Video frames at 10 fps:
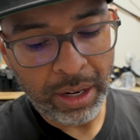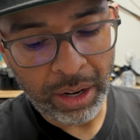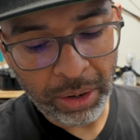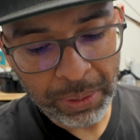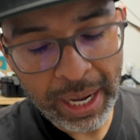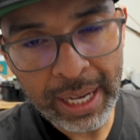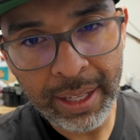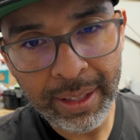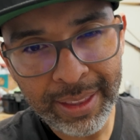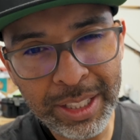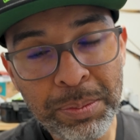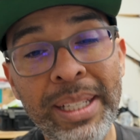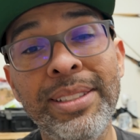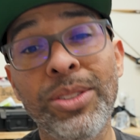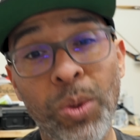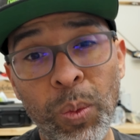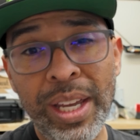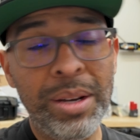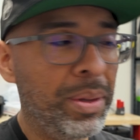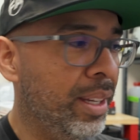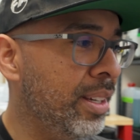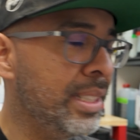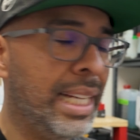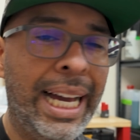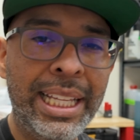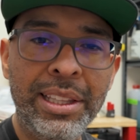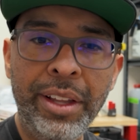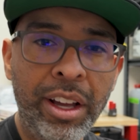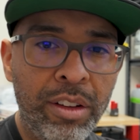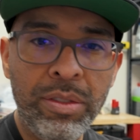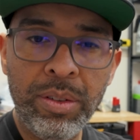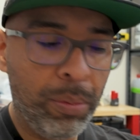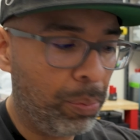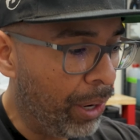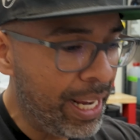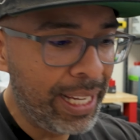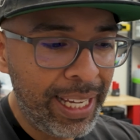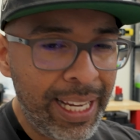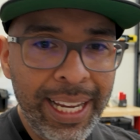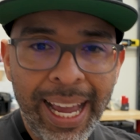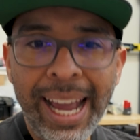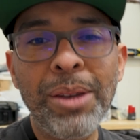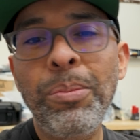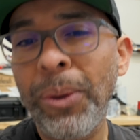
already this piece is a win because I love braking and